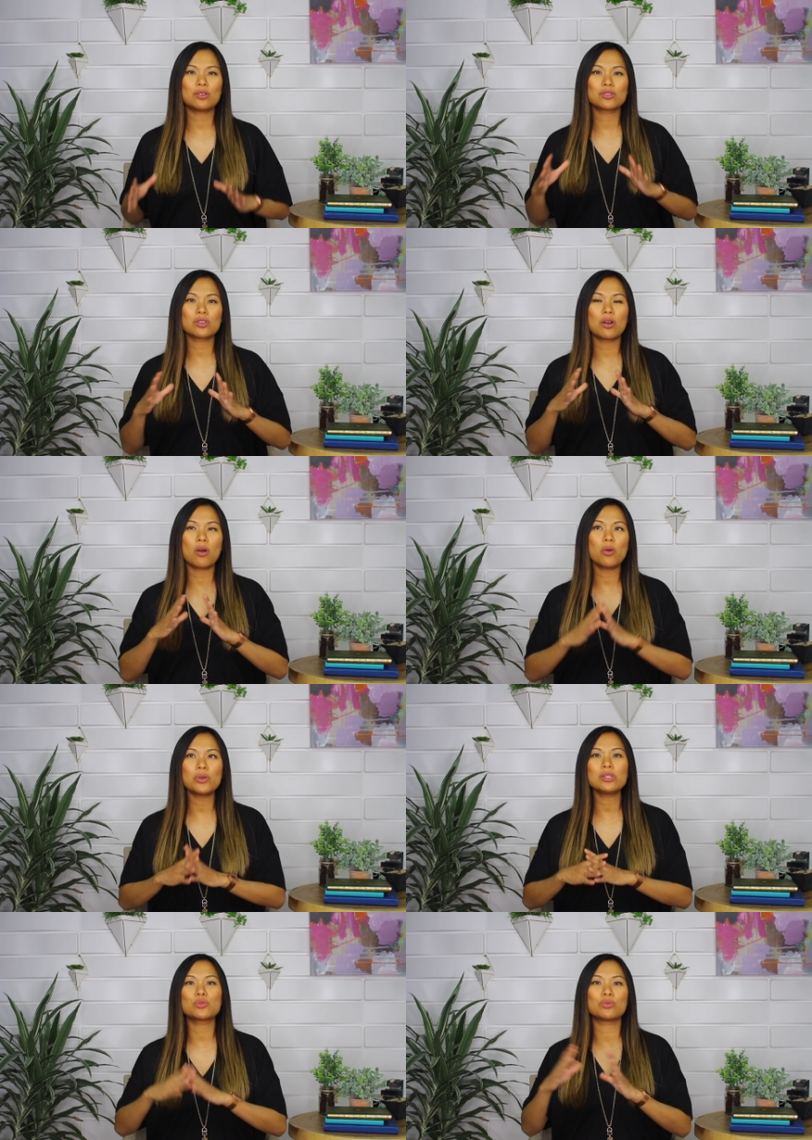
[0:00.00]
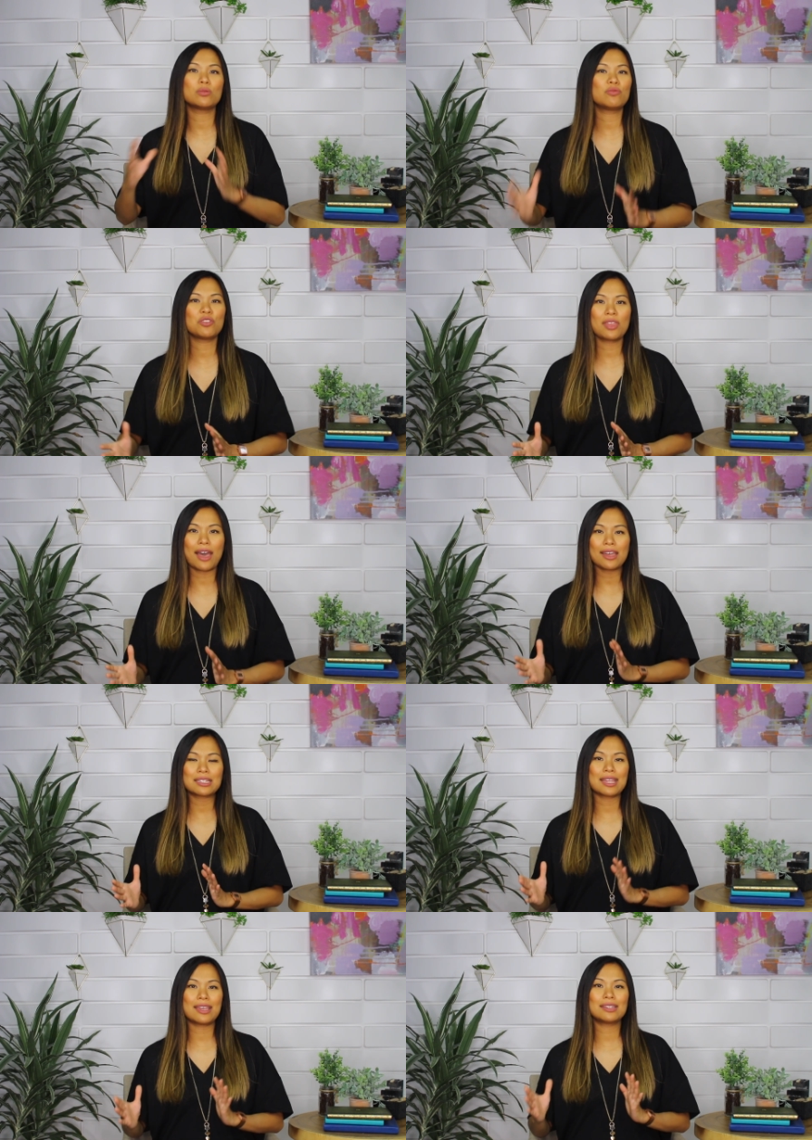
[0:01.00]
There's always room for
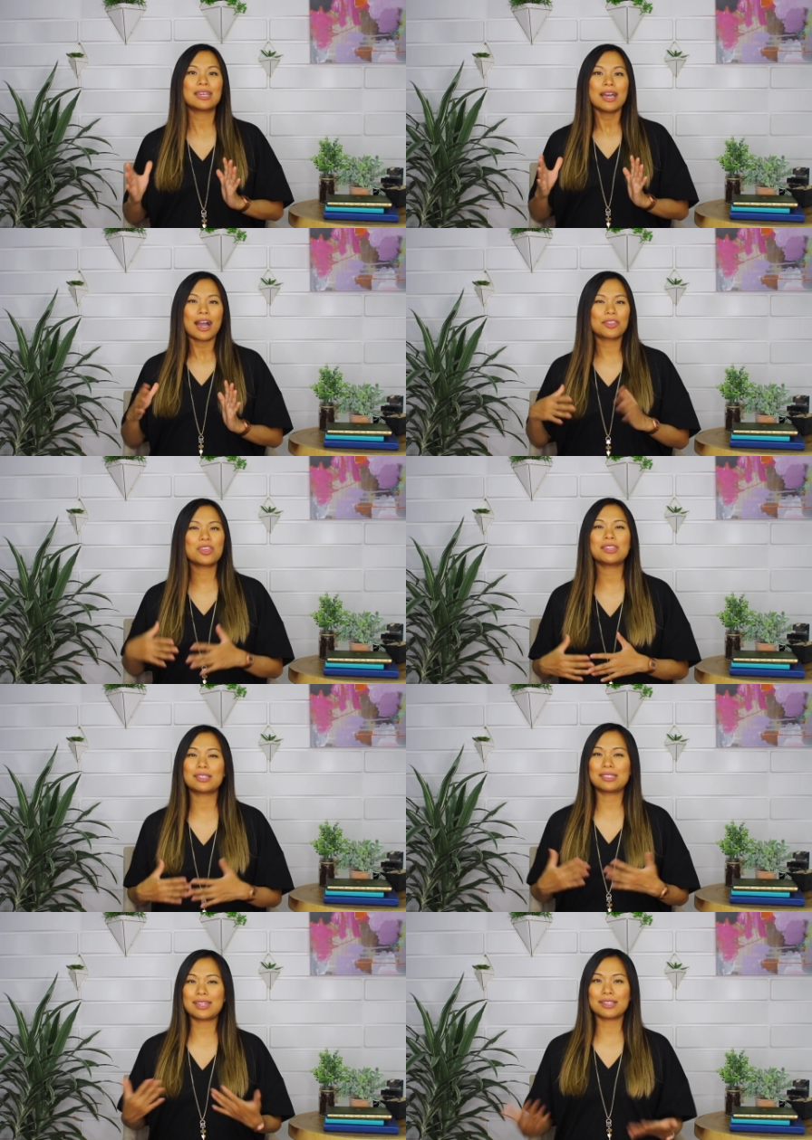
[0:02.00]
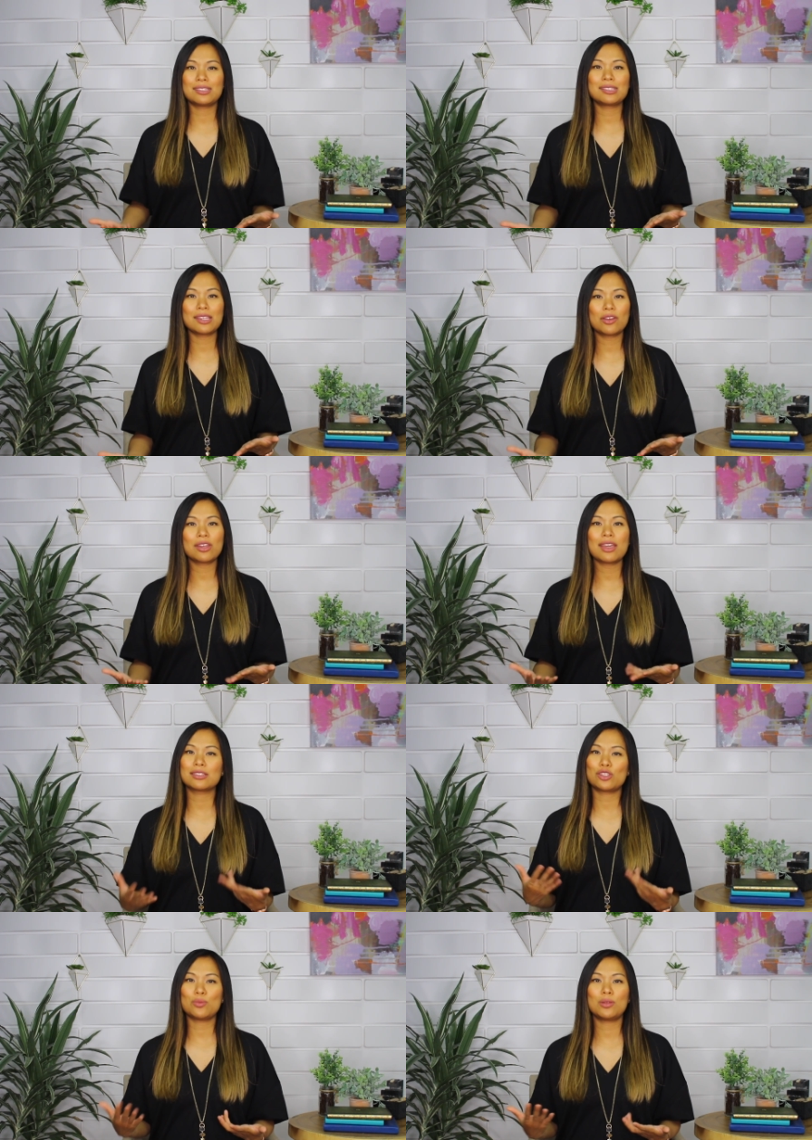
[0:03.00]
that, and I think that's necessary
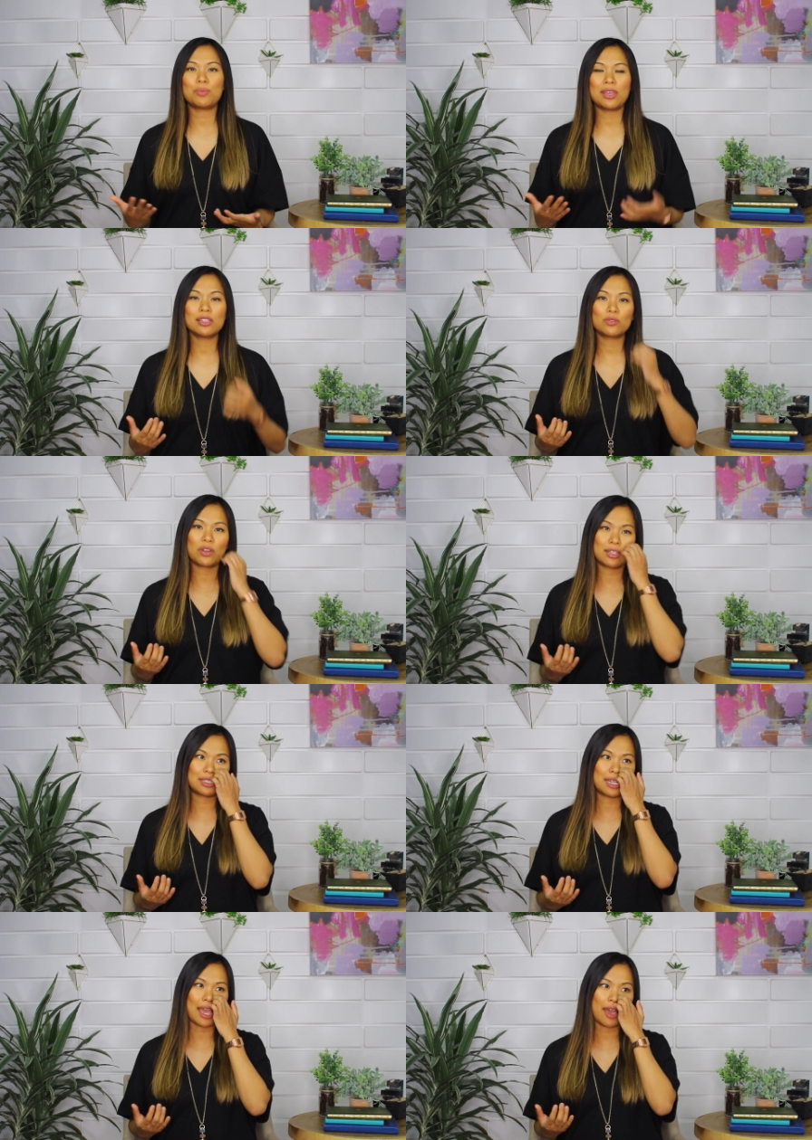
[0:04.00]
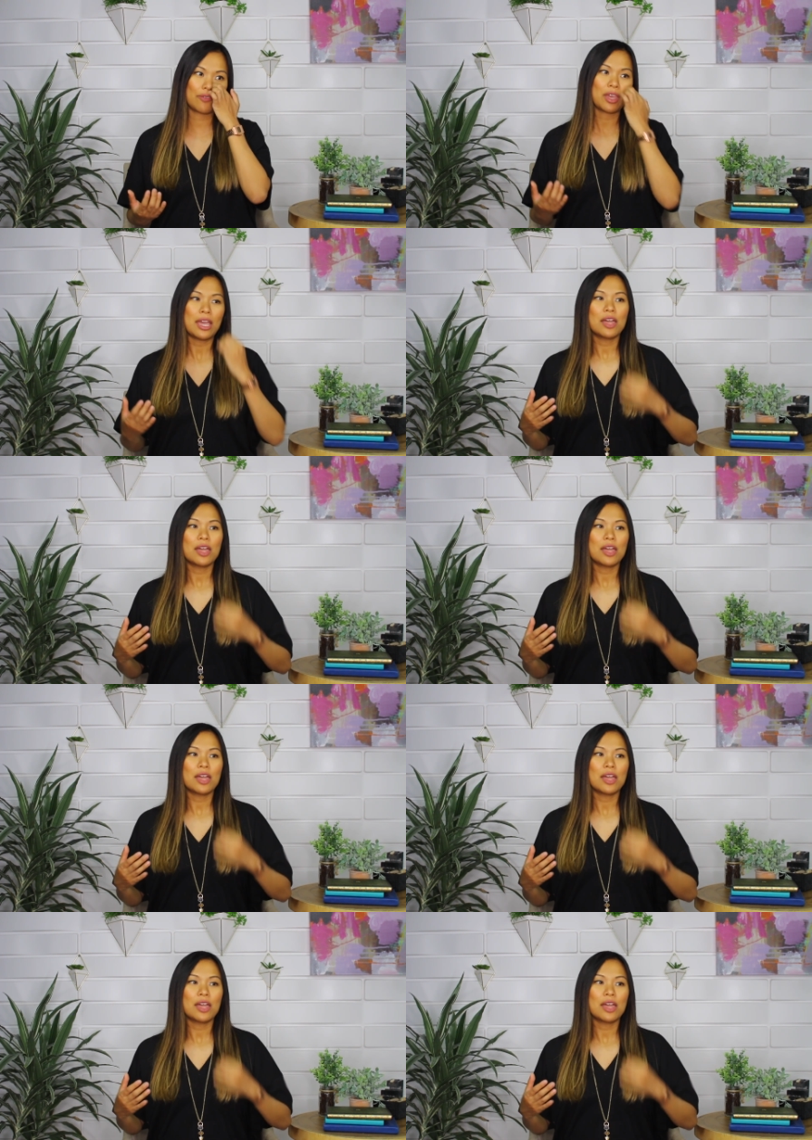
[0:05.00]
as human beings, for us to have